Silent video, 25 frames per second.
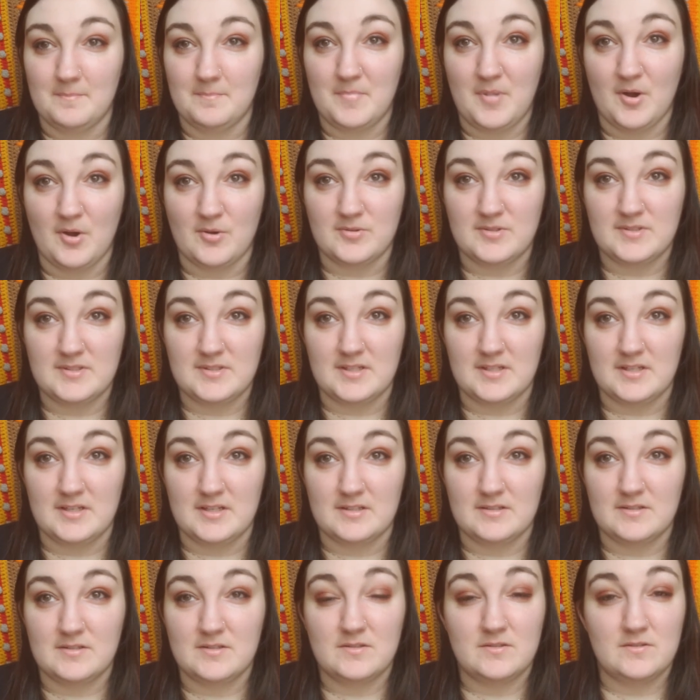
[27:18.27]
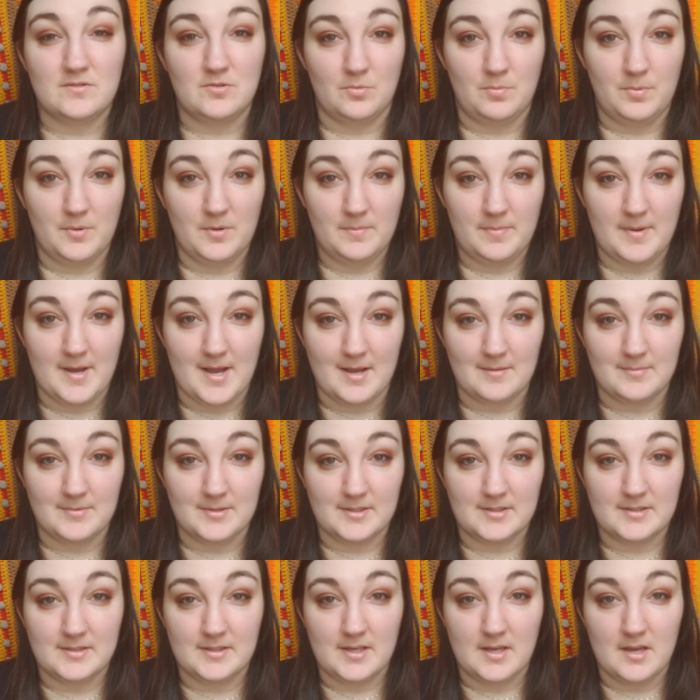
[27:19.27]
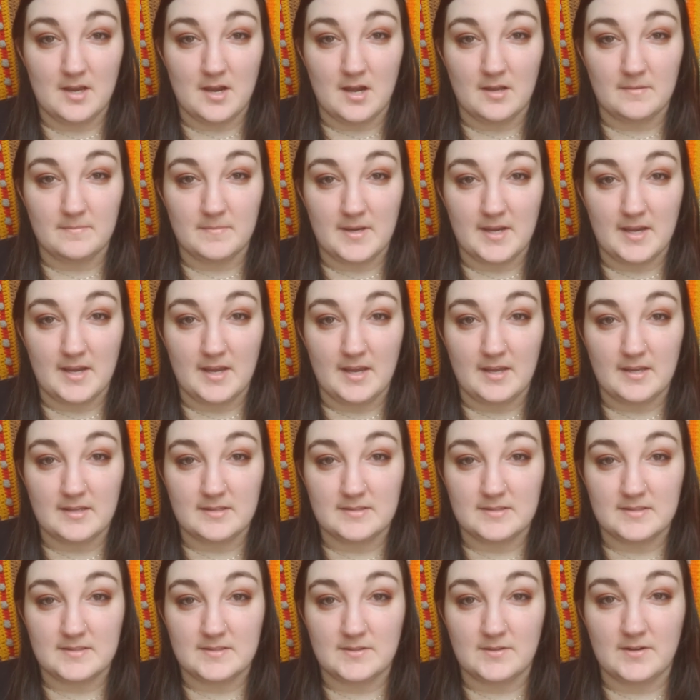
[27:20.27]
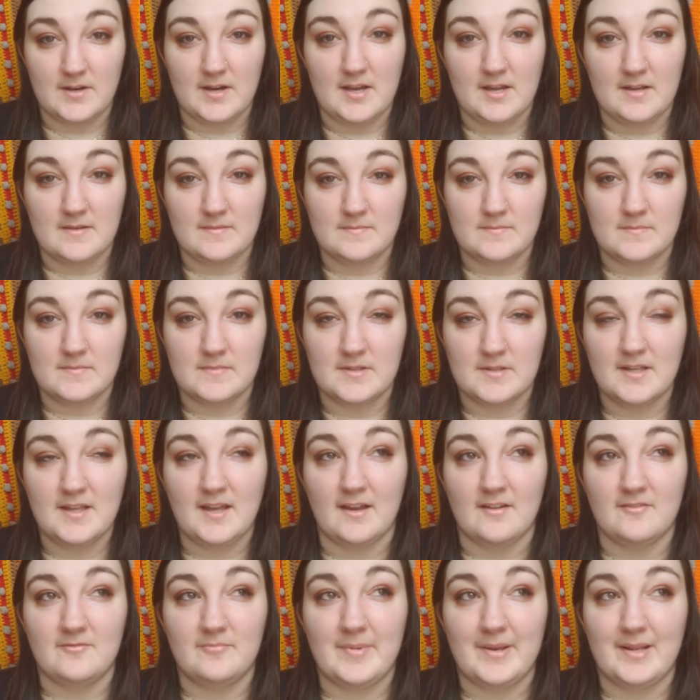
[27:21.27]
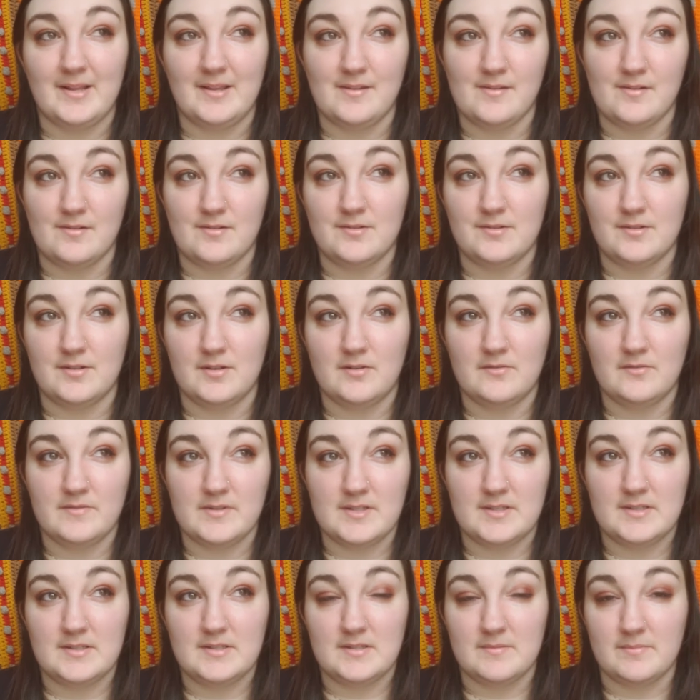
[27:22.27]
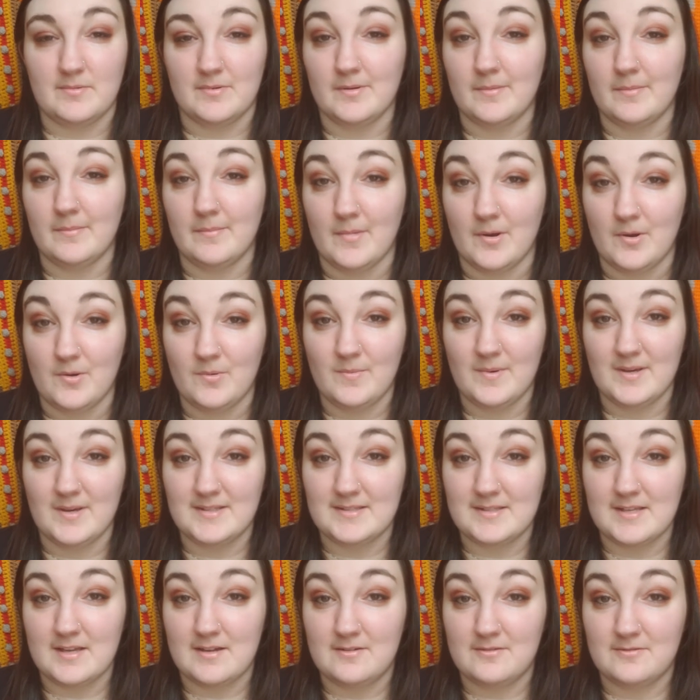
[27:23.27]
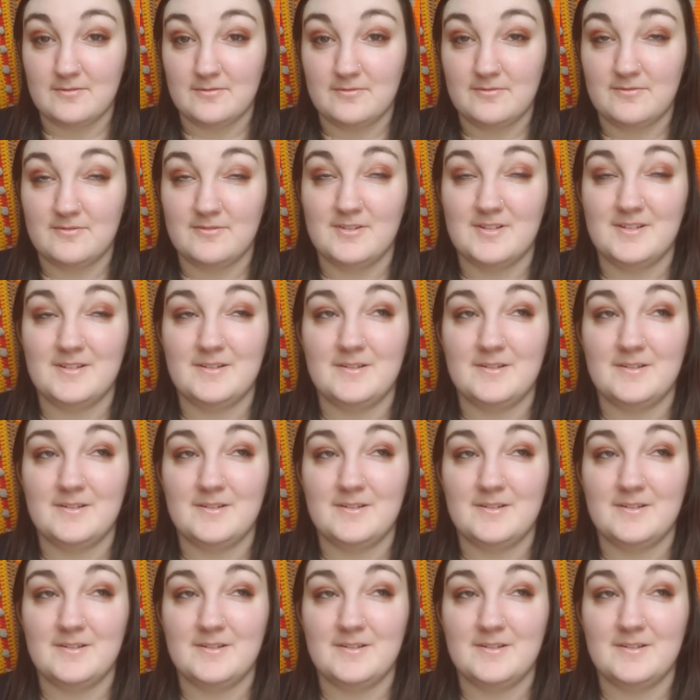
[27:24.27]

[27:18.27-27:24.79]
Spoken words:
posted it super publicly on my Instagram. I've been a little nervous to promote myself.